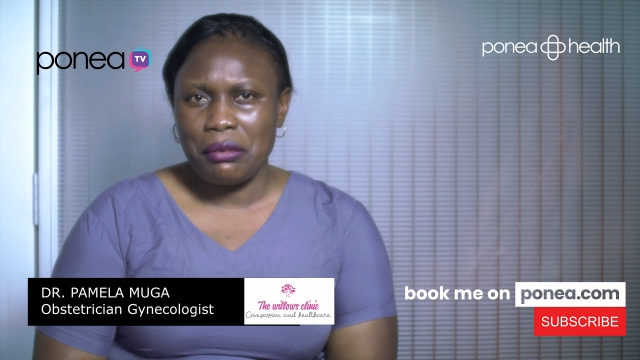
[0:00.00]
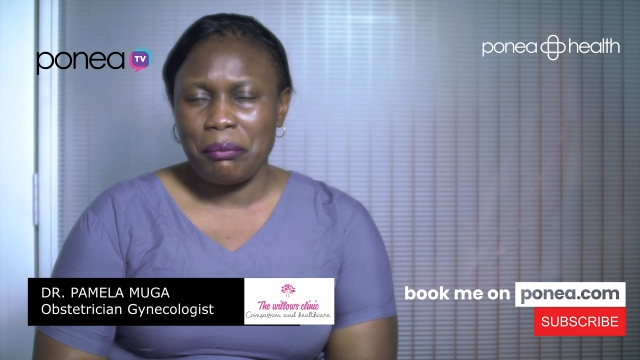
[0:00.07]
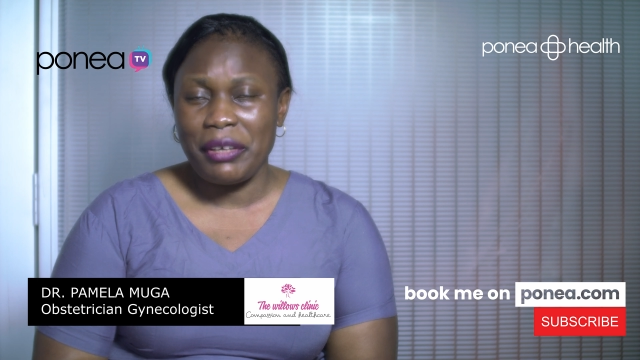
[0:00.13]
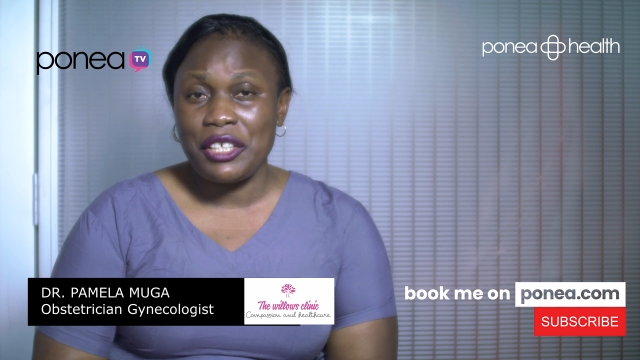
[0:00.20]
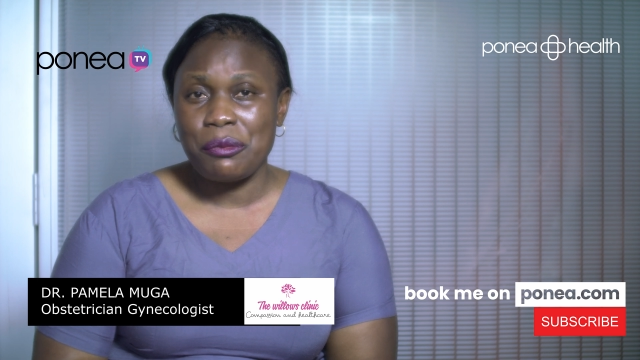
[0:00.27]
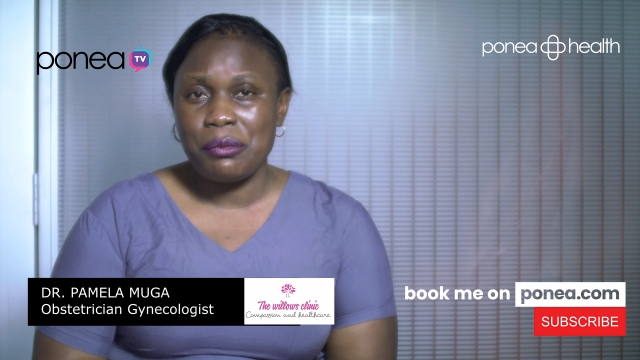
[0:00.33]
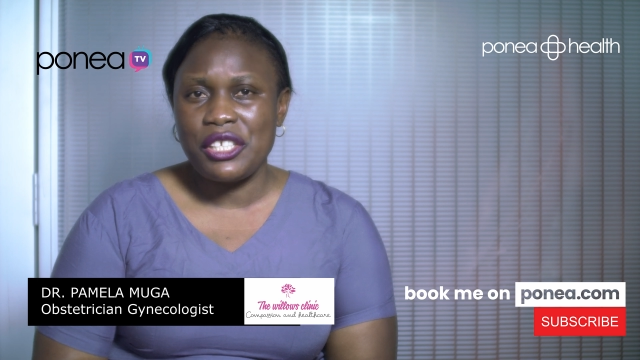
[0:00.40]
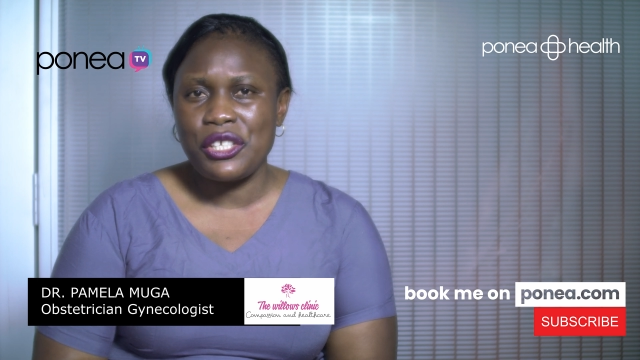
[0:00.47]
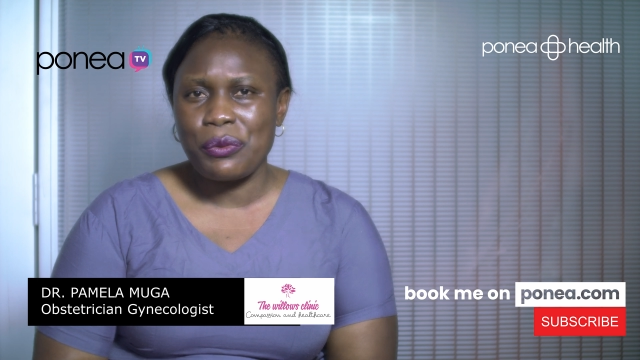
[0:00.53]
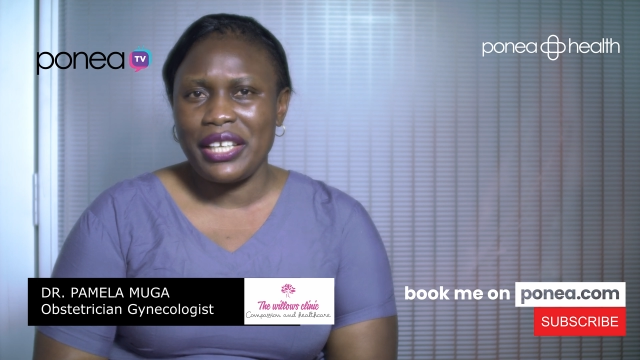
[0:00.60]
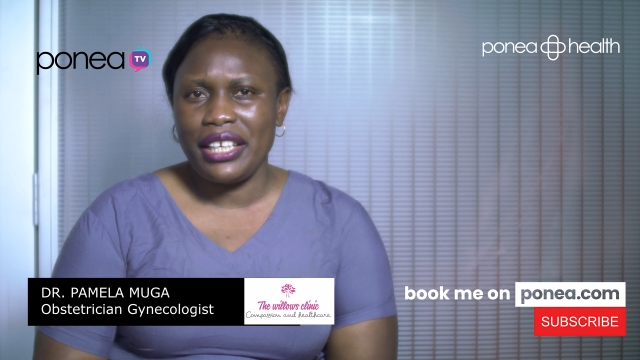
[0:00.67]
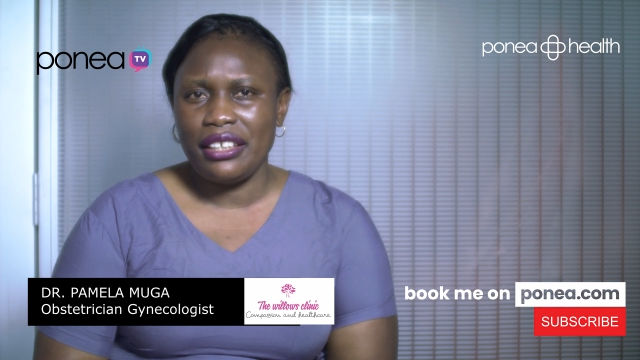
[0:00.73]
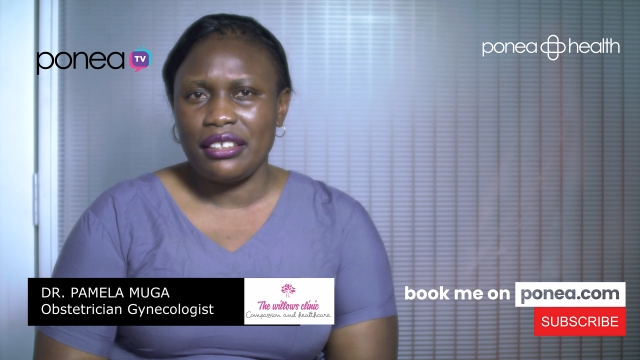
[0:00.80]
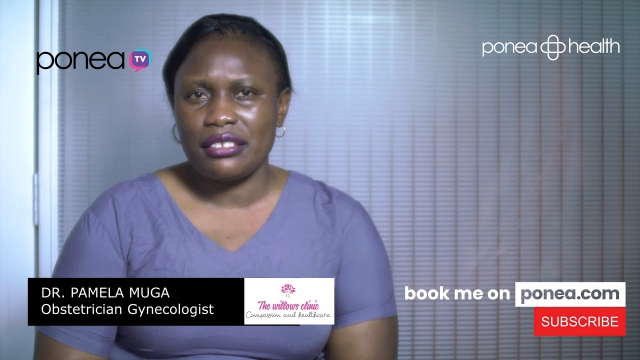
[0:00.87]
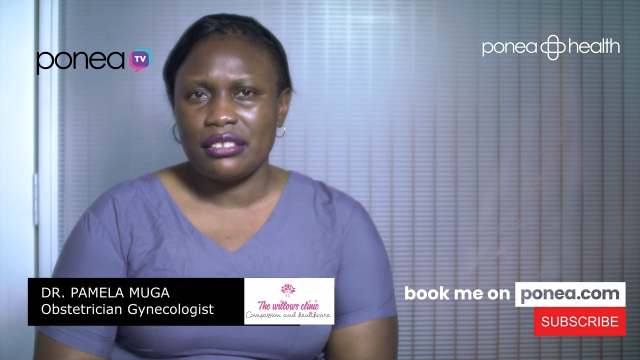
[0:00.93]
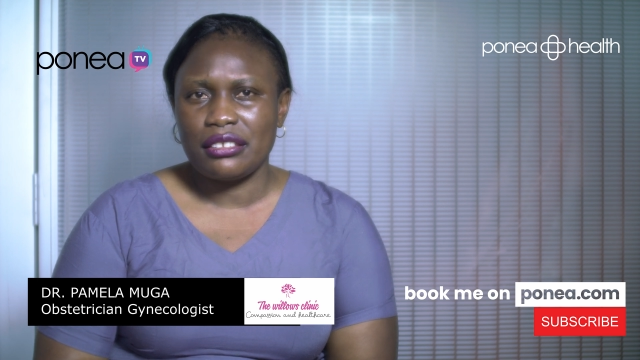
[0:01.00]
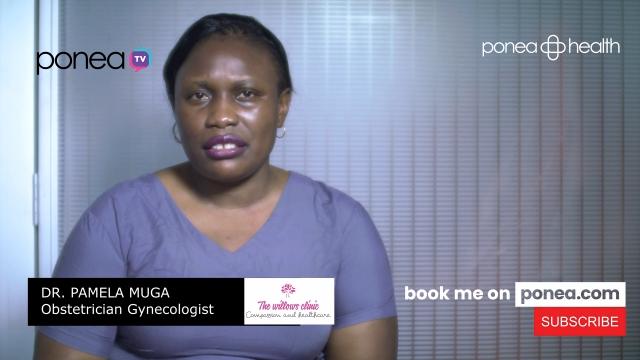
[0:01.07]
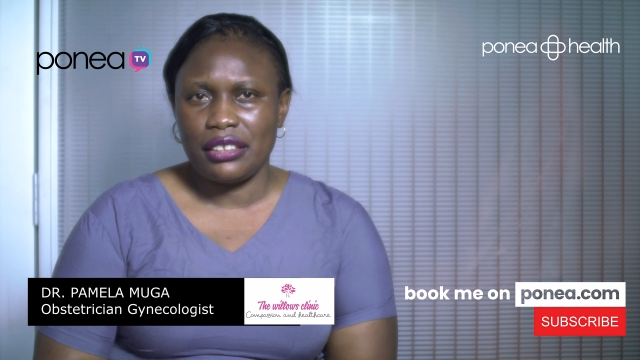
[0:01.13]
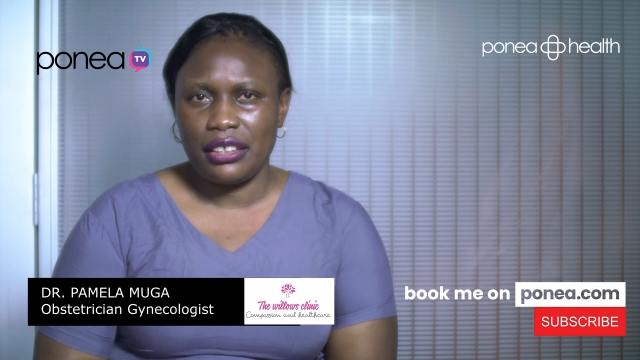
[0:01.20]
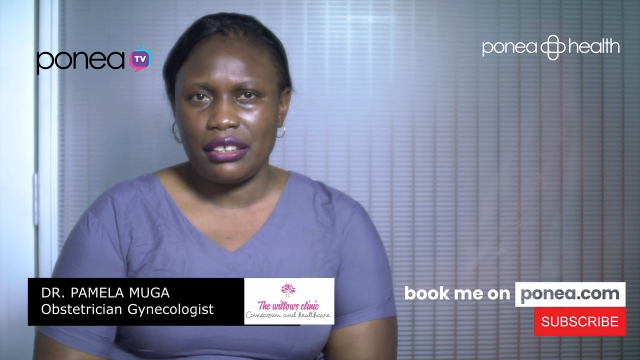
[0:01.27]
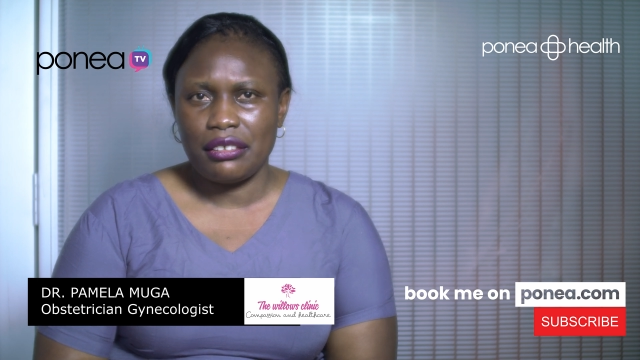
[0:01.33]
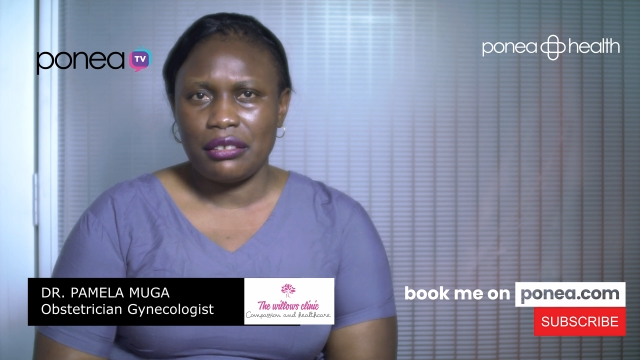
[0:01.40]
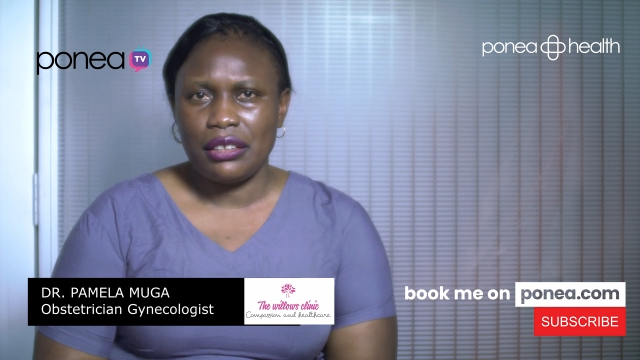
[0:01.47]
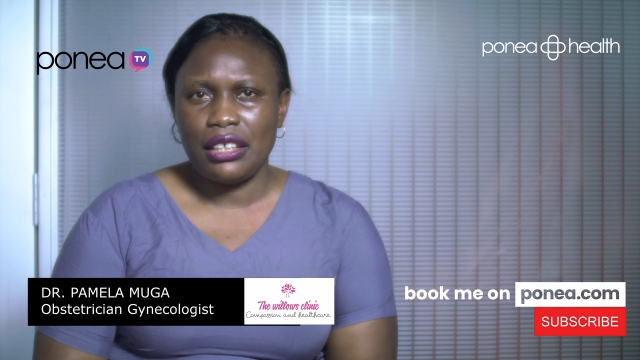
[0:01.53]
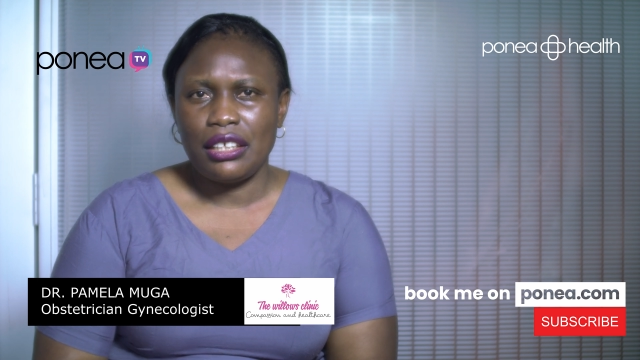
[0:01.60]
might be swelling. Yeah.